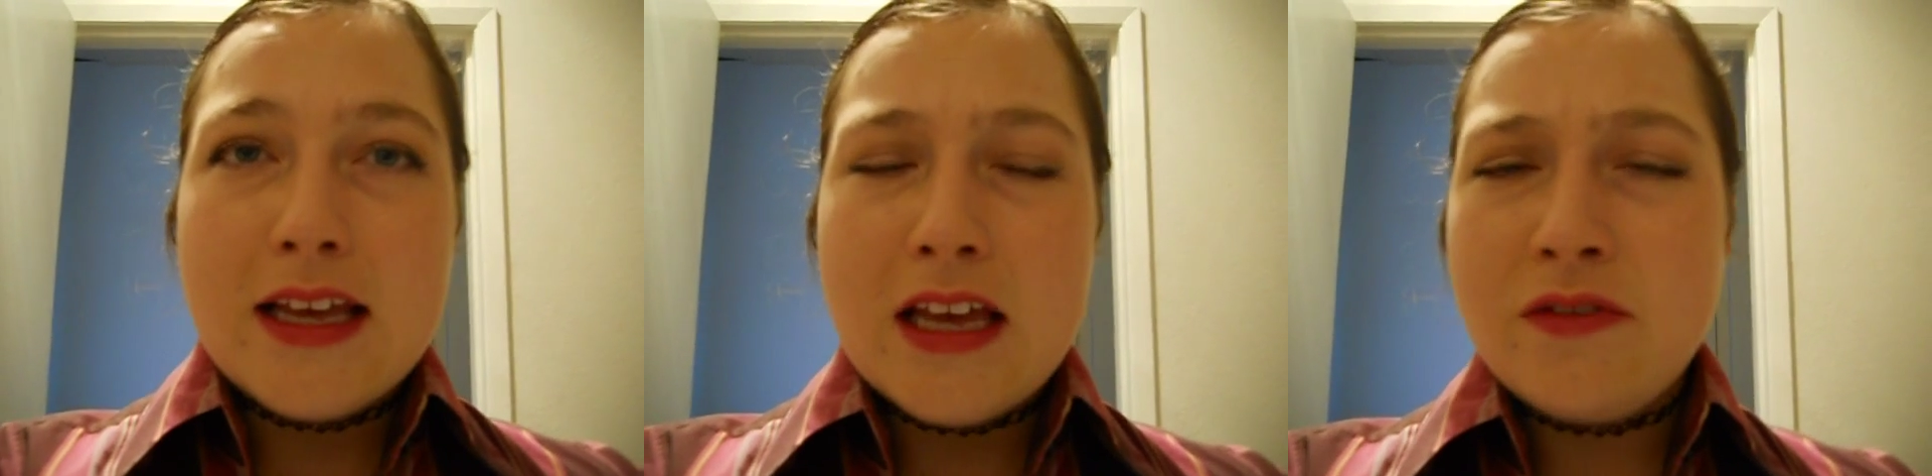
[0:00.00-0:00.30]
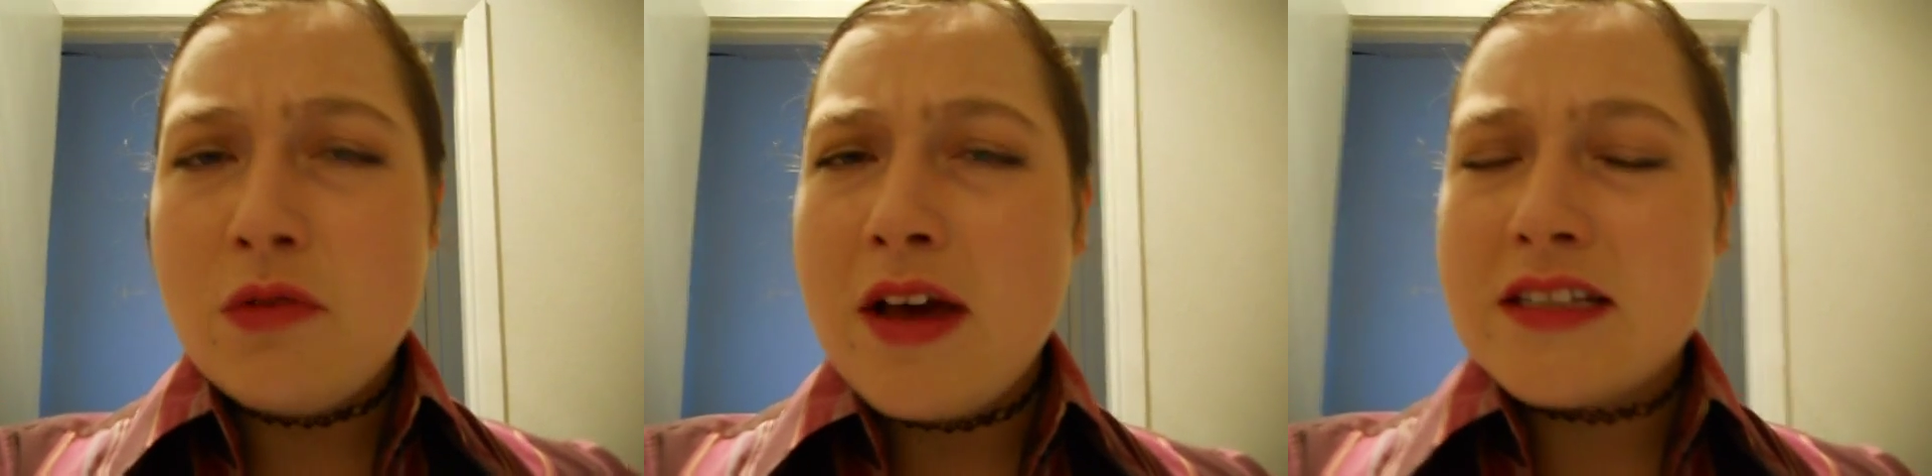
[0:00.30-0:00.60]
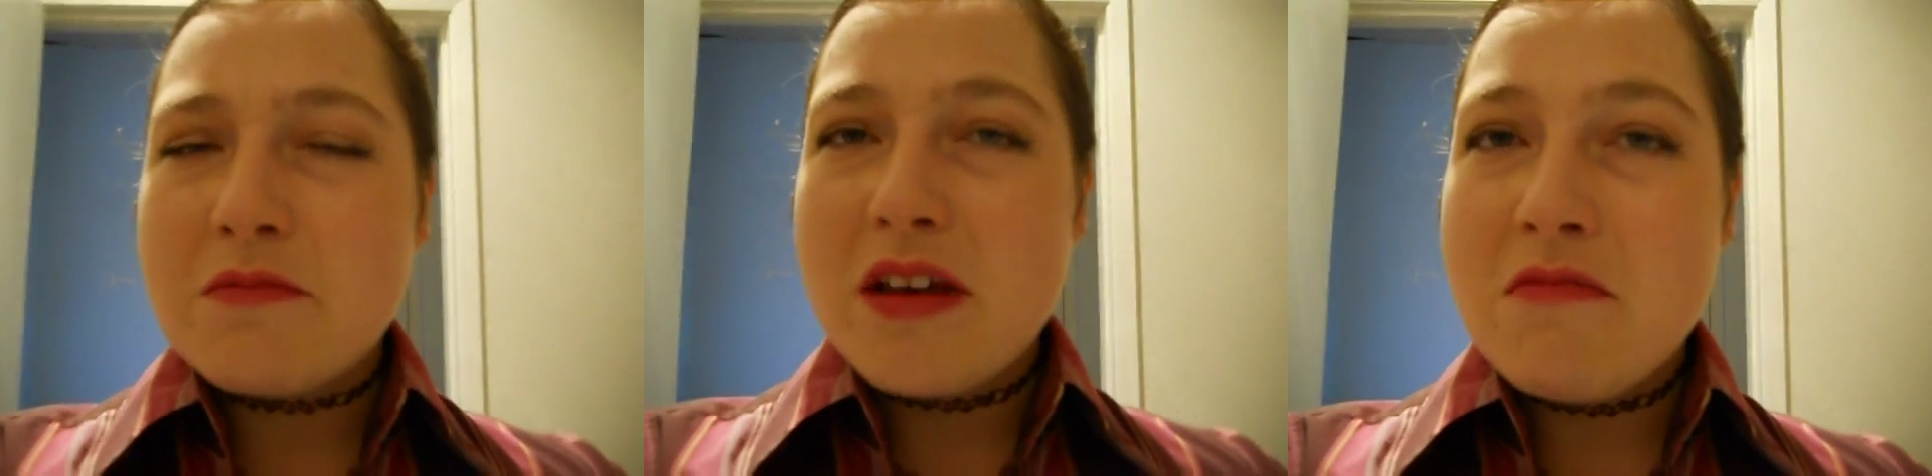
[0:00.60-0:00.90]
If you
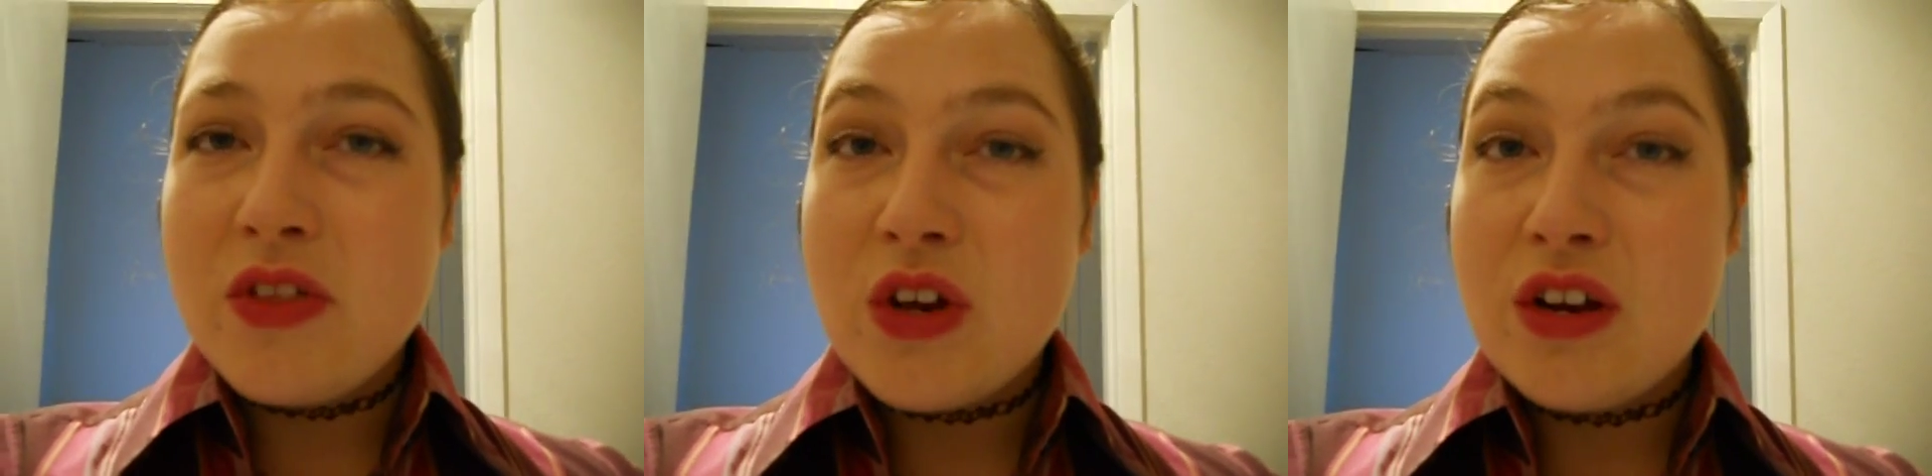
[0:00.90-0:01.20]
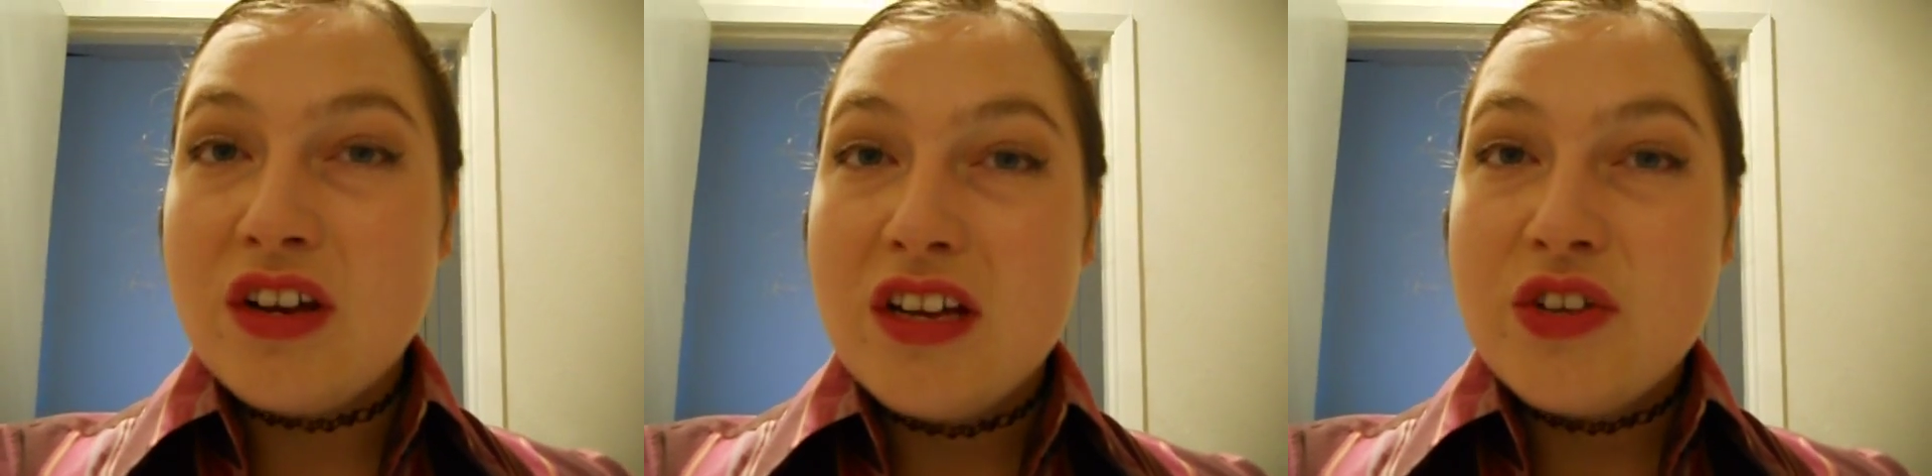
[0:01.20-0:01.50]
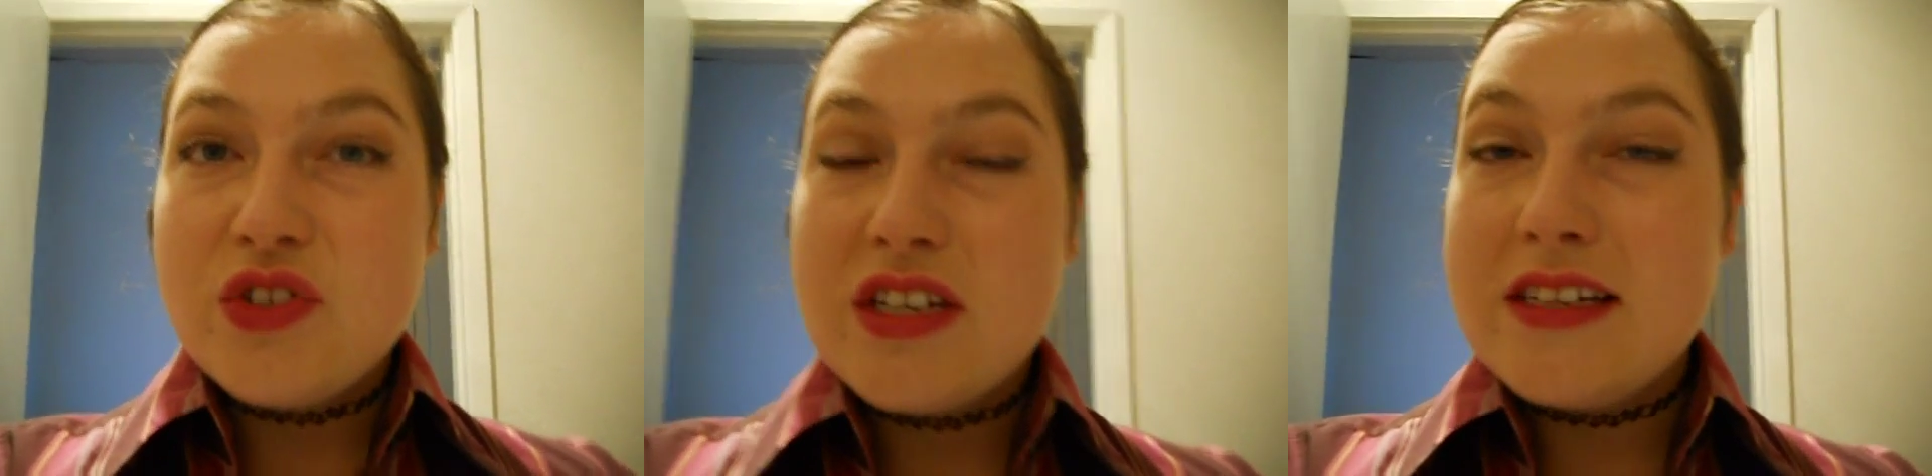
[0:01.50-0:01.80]
ask my mother,
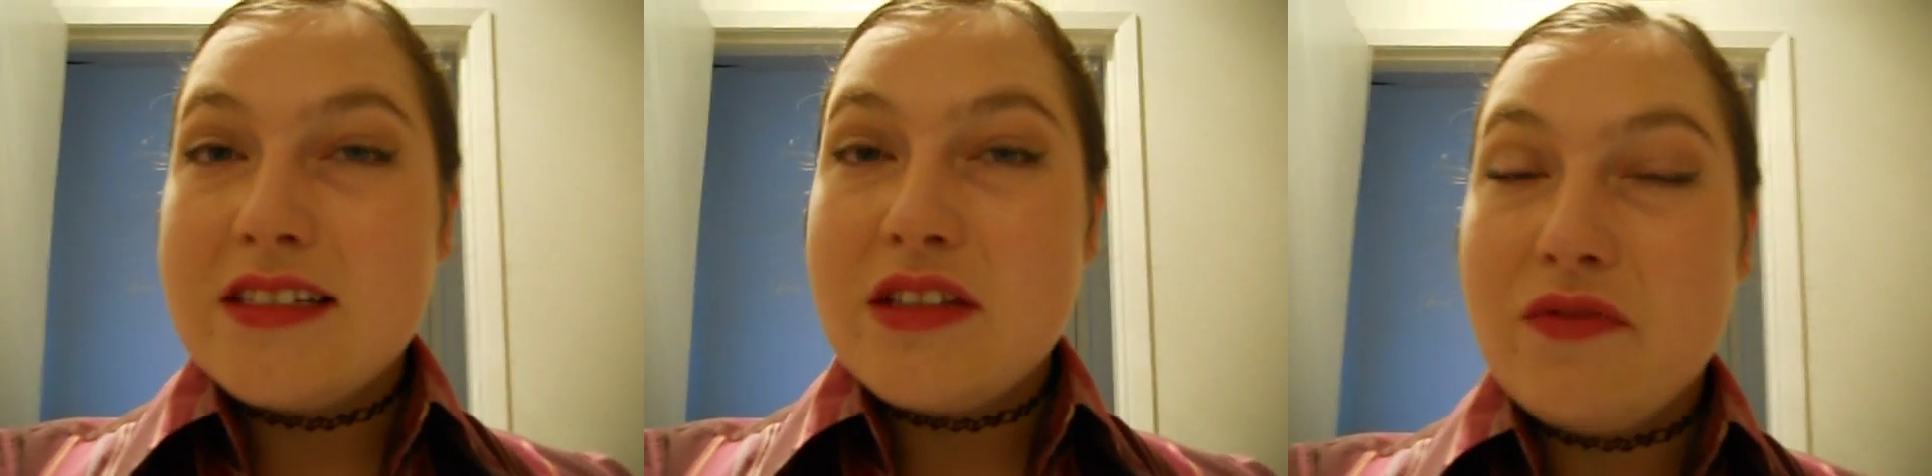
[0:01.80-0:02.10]
she is